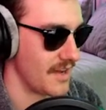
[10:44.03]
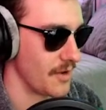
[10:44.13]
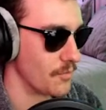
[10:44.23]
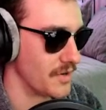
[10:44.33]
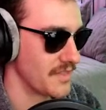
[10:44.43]

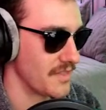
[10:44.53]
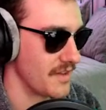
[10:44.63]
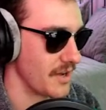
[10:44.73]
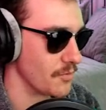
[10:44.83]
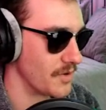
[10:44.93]
I want
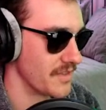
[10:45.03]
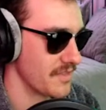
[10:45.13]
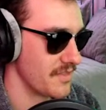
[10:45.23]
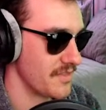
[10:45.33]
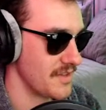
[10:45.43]

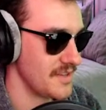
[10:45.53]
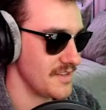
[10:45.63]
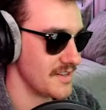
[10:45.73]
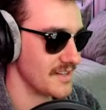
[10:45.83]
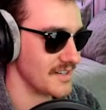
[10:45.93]

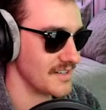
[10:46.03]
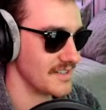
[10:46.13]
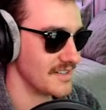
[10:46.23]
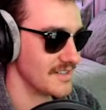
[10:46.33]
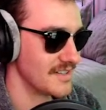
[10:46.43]

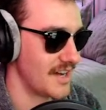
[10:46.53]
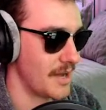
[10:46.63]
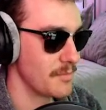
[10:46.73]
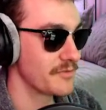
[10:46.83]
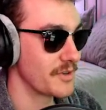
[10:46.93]
the
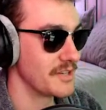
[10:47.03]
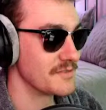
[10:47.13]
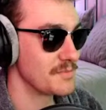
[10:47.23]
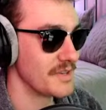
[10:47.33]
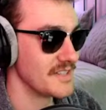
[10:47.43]
I'm afraid
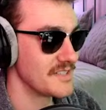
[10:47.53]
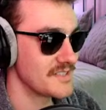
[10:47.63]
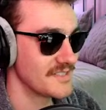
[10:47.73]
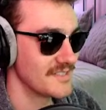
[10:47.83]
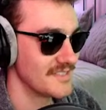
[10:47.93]
of
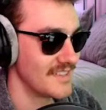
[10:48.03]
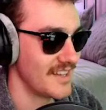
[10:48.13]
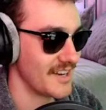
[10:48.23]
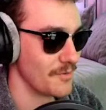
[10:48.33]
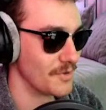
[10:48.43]
space,
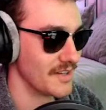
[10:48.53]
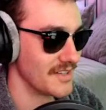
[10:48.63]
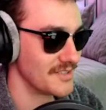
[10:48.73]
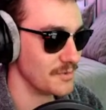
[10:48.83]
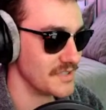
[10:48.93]
and I
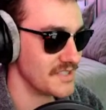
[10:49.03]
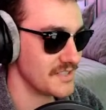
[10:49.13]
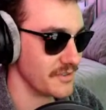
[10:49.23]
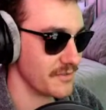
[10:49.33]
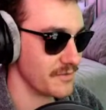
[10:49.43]
want to
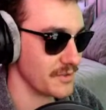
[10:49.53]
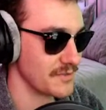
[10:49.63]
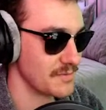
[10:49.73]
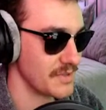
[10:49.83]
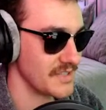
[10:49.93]
instill the fear
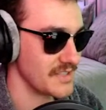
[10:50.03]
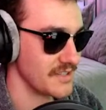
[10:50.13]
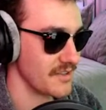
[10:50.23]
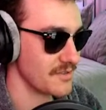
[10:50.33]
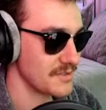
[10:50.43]
of space
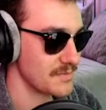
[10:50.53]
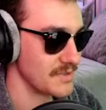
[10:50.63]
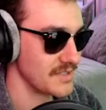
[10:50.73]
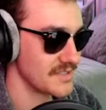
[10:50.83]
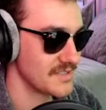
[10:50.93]
in others
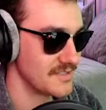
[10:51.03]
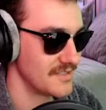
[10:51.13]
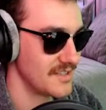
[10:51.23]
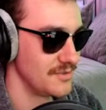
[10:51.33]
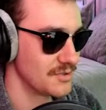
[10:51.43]
because
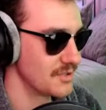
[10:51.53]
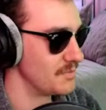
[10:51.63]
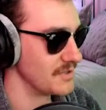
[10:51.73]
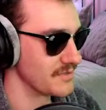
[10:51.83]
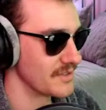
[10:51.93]
you
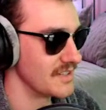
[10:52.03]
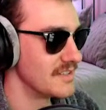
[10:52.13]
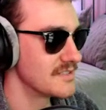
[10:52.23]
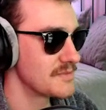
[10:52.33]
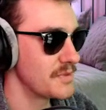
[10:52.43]
should be
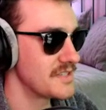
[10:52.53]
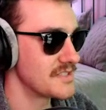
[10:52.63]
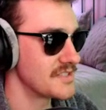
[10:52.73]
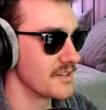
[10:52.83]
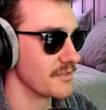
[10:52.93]
afraid.
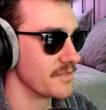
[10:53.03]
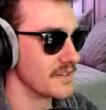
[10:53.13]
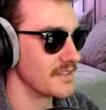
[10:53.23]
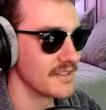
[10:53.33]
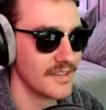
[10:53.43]
Space is
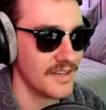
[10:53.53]
terrifying.